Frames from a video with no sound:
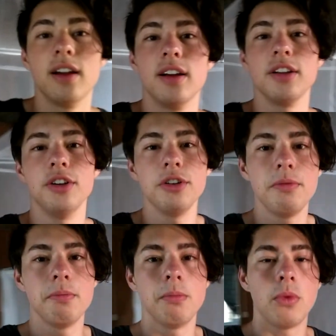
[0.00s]
Good
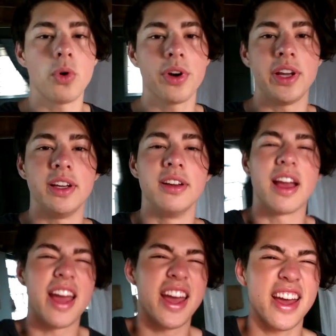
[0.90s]
morning,
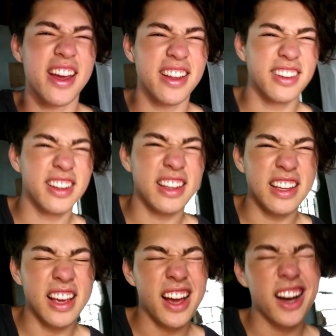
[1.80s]
and
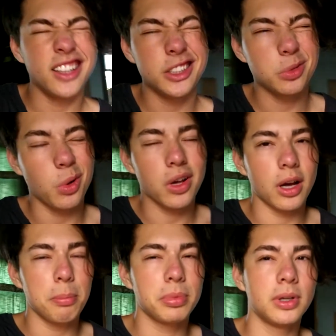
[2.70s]
yeah, I just woke
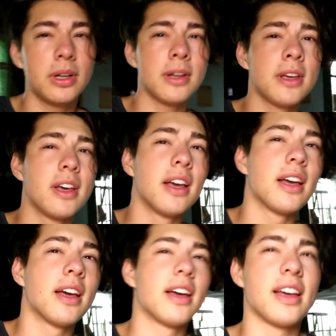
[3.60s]
up,
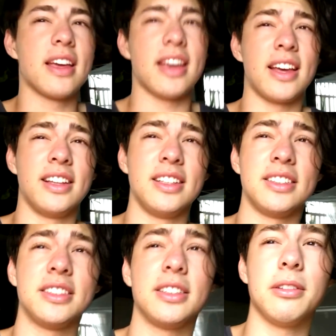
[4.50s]
and
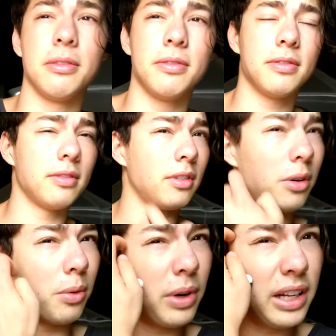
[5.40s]
it's
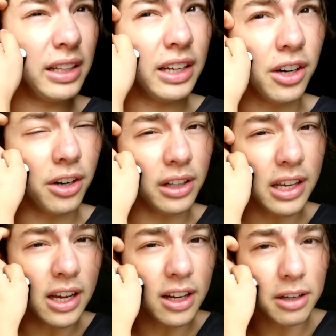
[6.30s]
really early
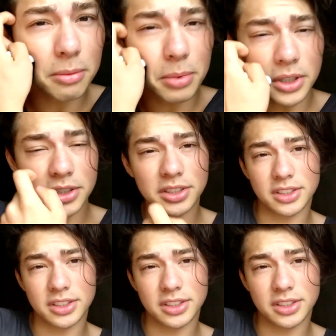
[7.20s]
because